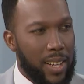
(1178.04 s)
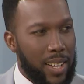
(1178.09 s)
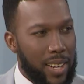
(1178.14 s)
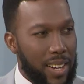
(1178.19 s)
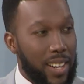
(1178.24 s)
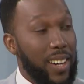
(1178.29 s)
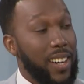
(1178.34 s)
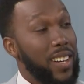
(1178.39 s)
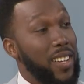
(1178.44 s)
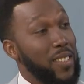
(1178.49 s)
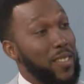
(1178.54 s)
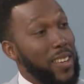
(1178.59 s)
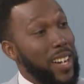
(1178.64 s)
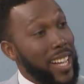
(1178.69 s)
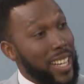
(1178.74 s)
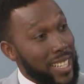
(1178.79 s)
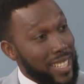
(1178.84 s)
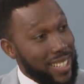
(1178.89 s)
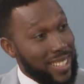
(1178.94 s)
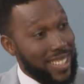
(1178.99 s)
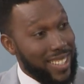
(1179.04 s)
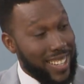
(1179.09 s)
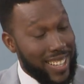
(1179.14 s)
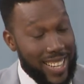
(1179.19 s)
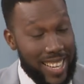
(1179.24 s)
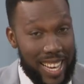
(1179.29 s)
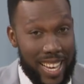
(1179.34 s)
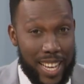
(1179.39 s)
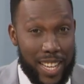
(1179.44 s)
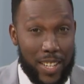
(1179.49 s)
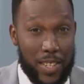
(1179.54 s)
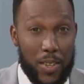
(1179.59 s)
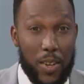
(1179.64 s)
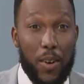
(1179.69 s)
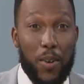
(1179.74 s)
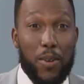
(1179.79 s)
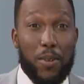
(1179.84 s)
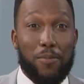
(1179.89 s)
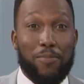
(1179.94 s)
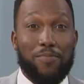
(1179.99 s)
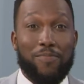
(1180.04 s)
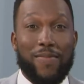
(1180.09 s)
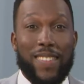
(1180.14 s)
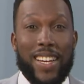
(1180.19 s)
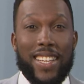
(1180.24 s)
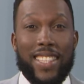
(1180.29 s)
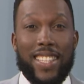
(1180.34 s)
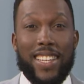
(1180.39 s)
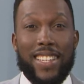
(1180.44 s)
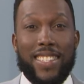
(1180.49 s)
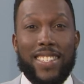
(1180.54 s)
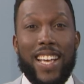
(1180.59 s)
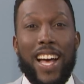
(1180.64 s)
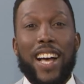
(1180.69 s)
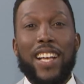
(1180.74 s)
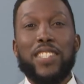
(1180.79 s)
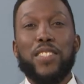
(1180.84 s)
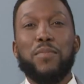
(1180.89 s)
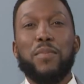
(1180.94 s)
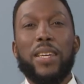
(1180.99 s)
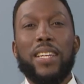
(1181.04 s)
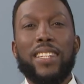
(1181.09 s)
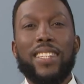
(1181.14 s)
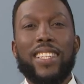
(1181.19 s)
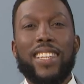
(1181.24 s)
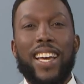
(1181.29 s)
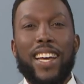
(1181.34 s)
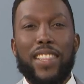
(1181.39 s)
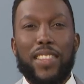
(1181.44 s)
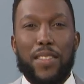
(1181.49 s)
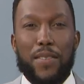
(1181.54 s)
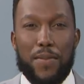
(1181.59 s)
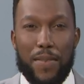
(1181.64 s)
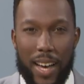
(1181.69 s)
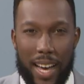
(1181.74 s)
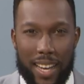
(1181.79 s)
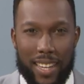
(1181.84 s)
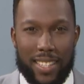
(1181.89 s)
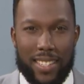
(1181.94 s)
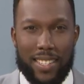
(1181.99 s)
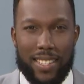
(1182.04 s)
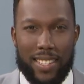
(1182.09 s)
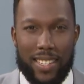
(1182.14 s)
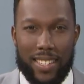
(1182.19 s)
All right. So, this has been Get the Facts.